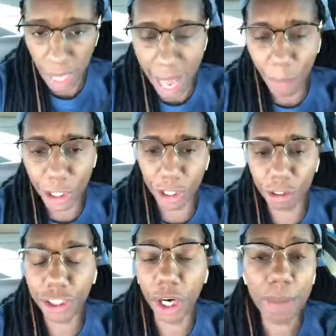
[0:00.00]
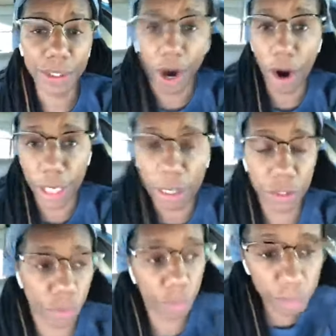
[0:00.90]
I want you to know, Durham started it.
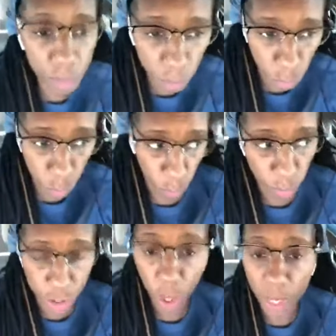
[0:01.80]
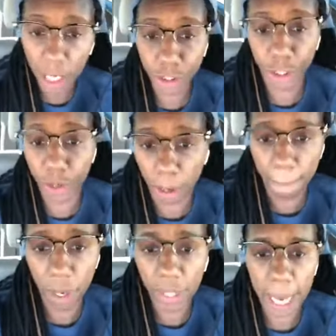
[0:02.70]
We sold out Durham,
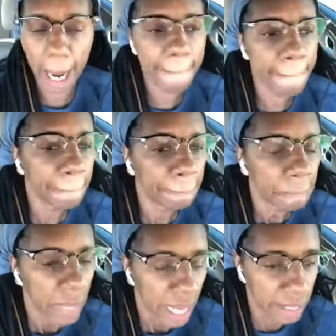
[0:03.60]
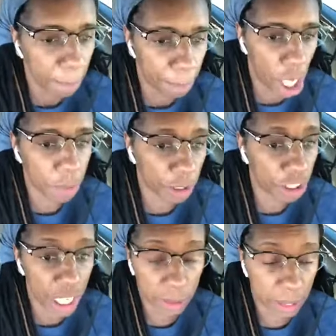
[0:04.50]
okay? And then Baltimore
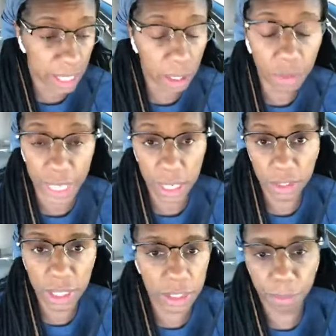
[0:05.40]
just killed it, just